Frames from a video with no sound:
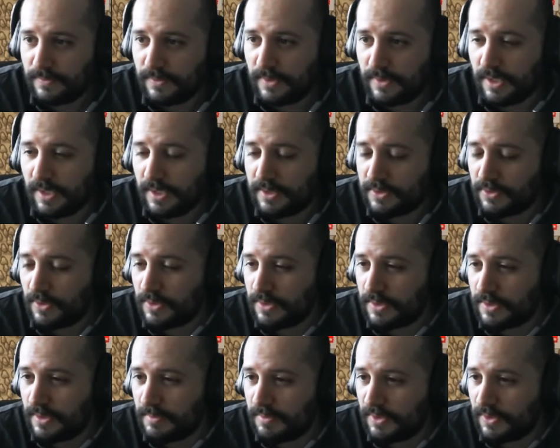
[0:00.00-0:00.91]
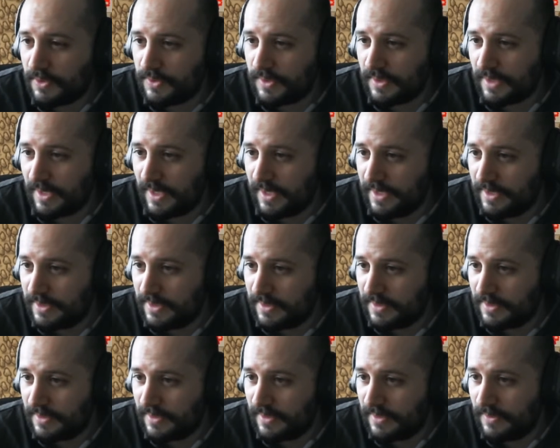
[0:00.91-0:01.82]
I talked about the
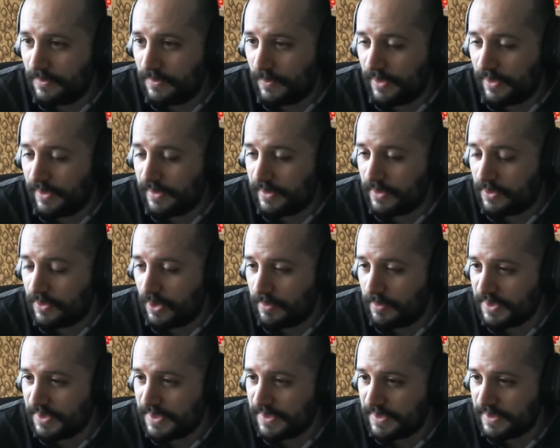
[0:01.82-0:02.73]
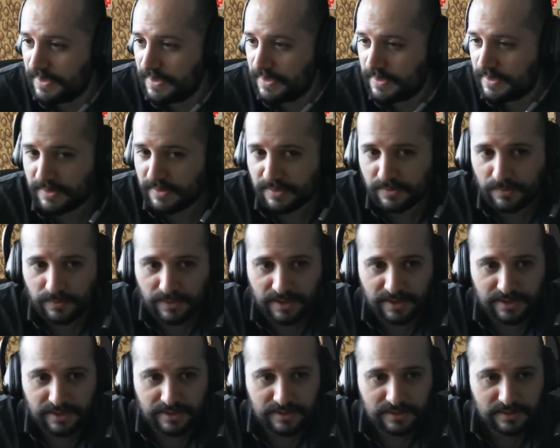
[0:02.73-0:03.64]
light within the combat scenes,
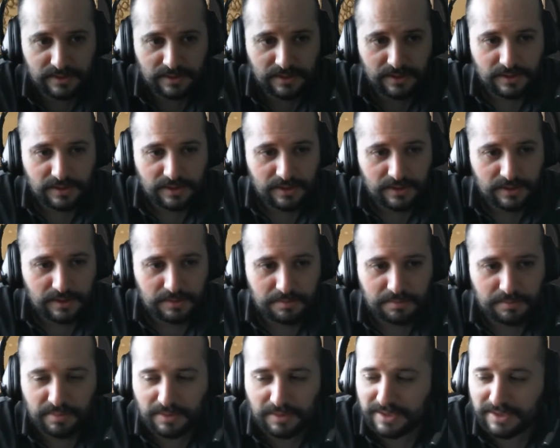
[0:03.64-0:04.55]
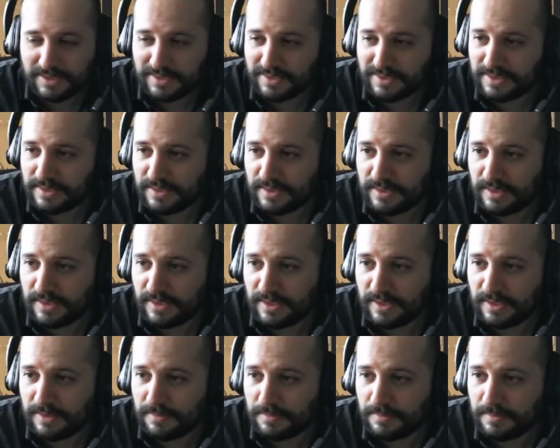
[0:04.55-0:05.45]
right? But
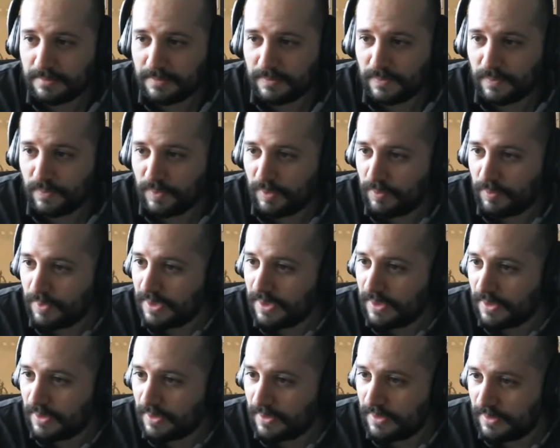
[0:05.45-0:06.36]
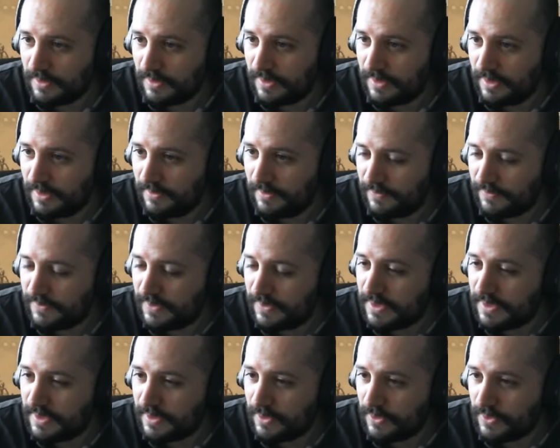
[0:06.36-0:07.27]
we will, if
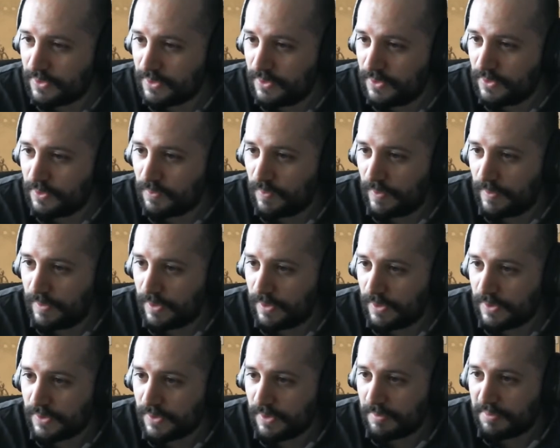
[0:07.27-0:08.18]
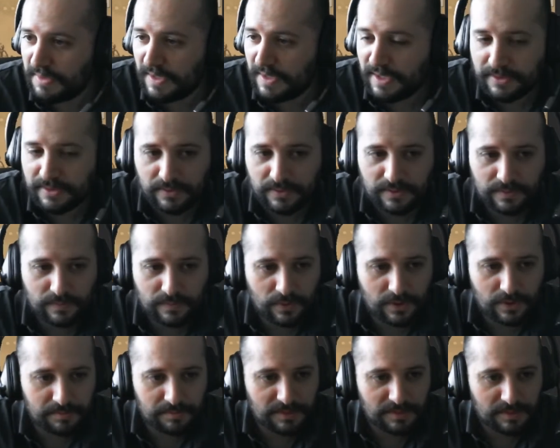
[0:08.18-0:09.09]
this looks good, we will also apply it on the
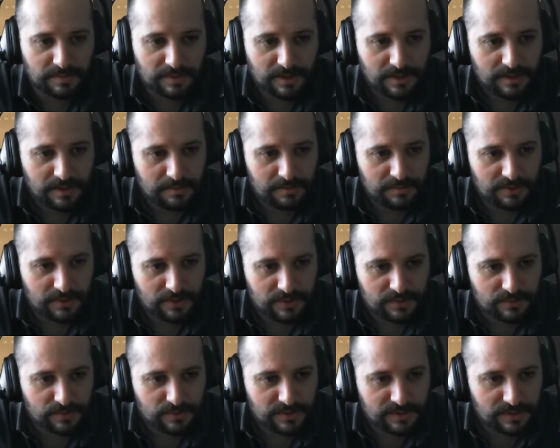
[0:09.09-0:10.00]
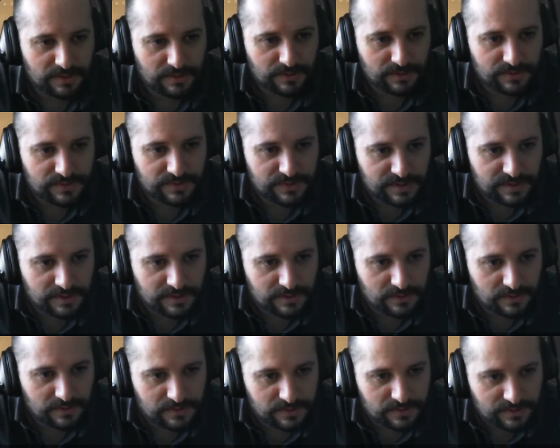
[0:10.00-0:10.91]
world map. Because right now you see
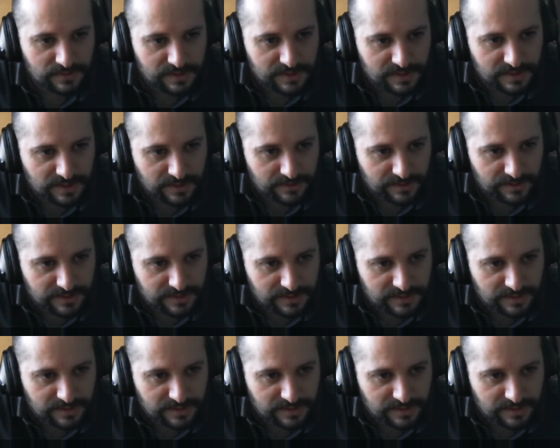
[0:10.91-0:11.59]
also these characters